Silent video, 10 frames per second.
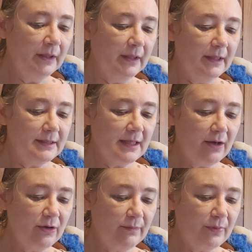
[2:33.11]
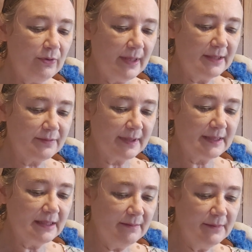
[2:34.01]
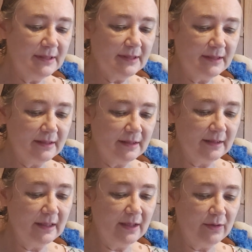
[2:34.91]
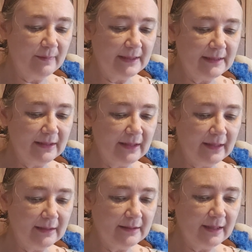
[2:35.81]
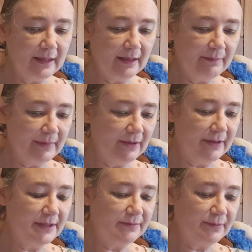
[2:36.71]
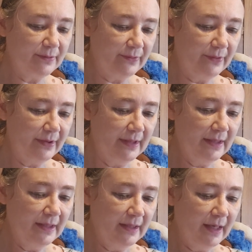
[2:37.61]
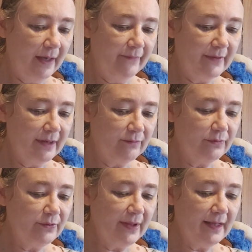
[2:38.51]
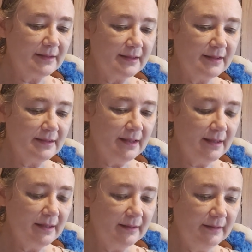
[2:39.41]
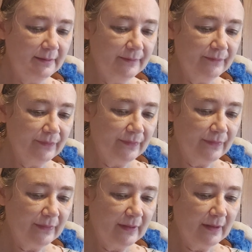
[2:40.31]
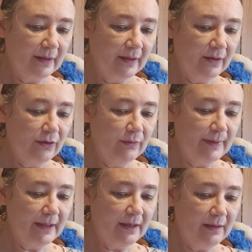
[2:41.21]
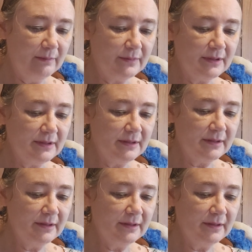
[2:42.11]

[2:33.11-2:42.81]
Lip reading: is how Boaz redeems Naomi's land and marries Ruth. And then Ruth has a son who becomes